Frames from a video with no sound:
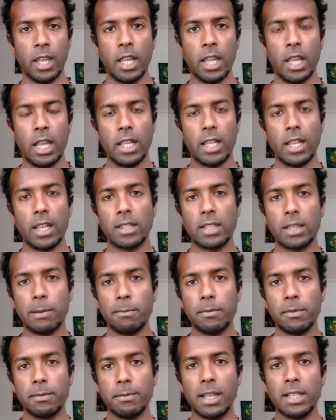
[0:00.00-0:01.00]
Now,
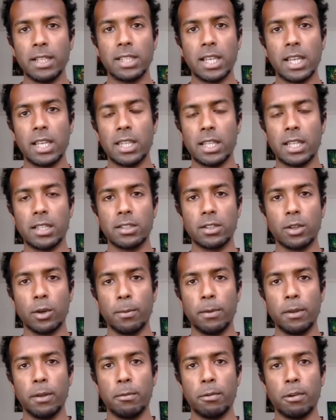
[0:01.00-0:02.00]
some may say that the soul
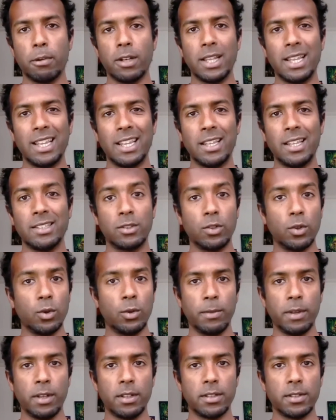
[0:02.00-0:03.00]
blueprint is
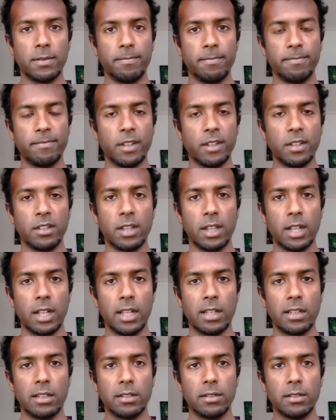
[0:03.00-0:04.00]
dormant until
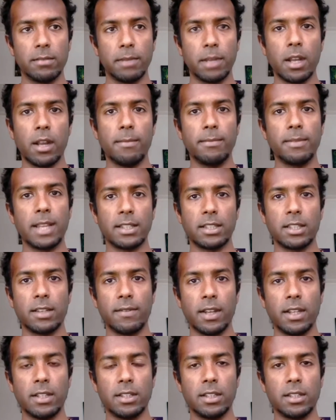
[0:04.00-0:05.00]
it becomes
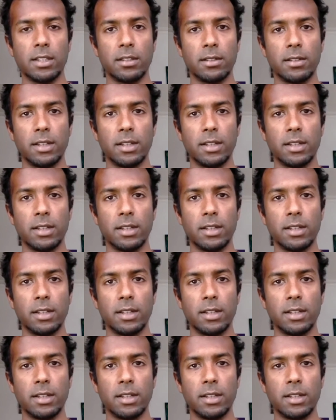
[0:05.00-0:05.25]
activated.